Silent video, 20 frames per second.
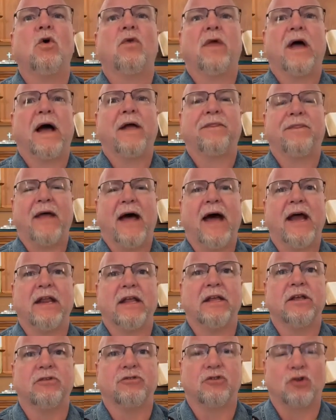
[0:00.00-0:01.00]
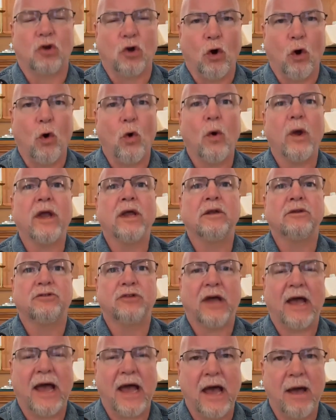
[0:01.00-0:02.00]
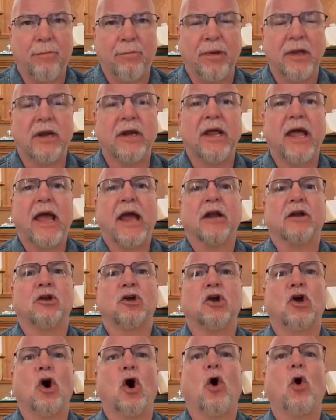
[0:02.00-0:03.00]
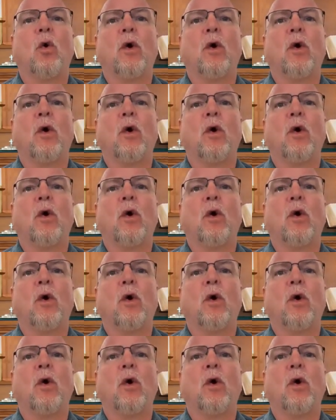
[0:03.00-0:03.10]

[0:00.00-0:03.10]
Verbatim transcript: know that that is going to happen and